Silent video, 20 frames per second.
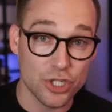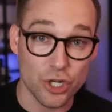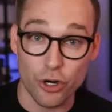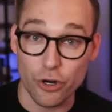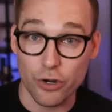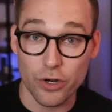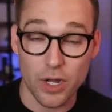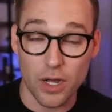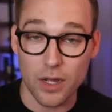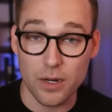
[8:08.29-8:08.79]

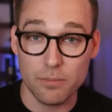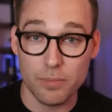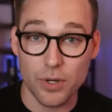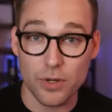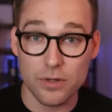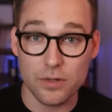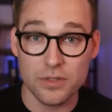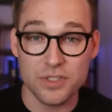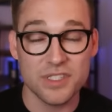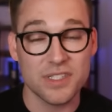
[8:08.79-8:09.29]
turn on
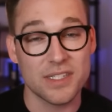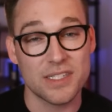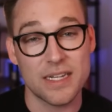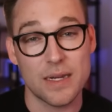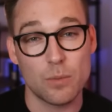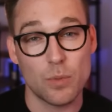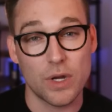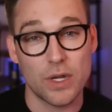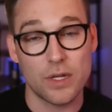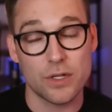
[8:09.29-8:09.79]
Pulse the
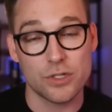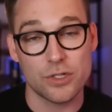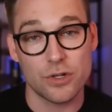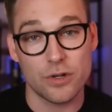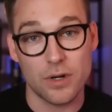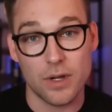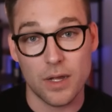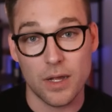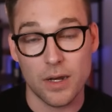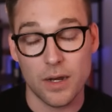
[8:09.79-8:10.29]
same way you can
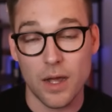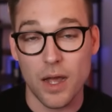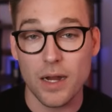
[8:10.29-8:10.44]
turn on